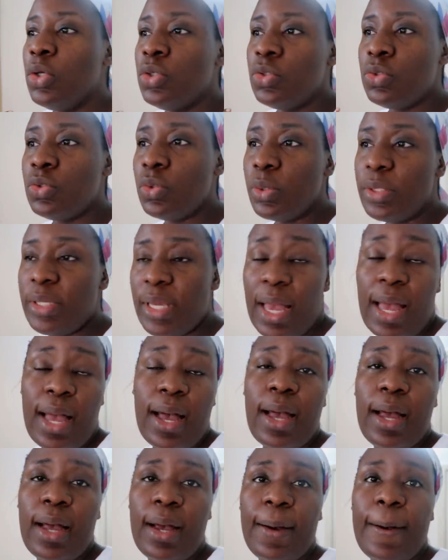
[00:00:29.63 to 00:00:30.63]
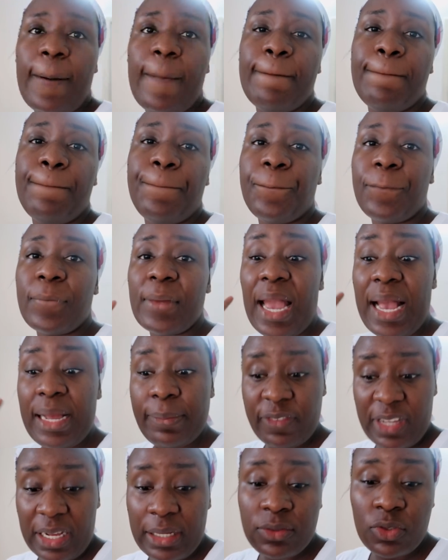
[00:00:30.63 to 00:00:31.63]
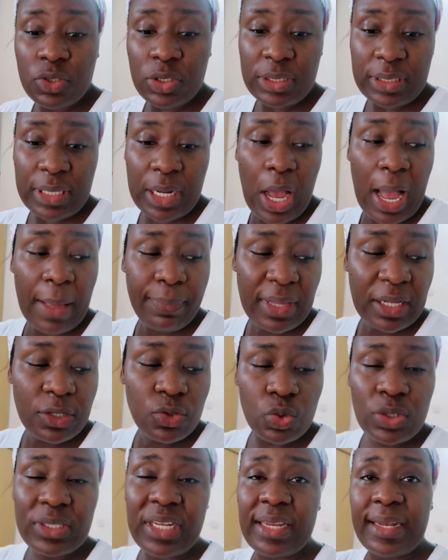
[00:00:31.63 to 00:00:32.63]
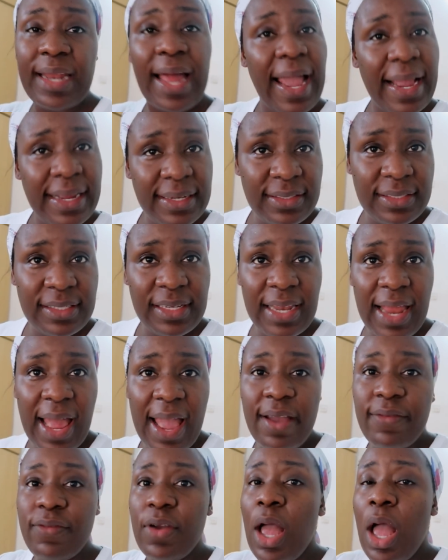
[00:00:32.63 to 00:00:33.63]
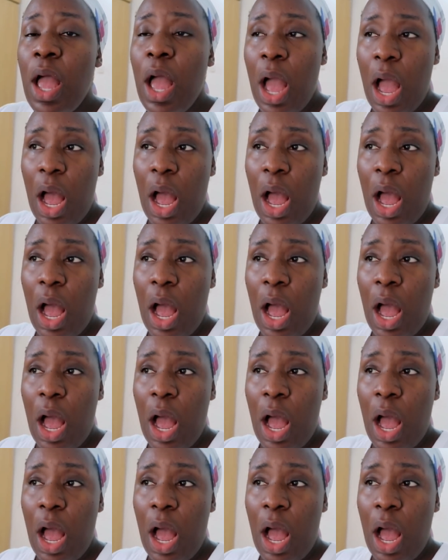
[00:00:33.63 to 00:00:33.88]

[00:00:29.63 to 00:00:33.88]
So yeah, I'm now doing an IG live.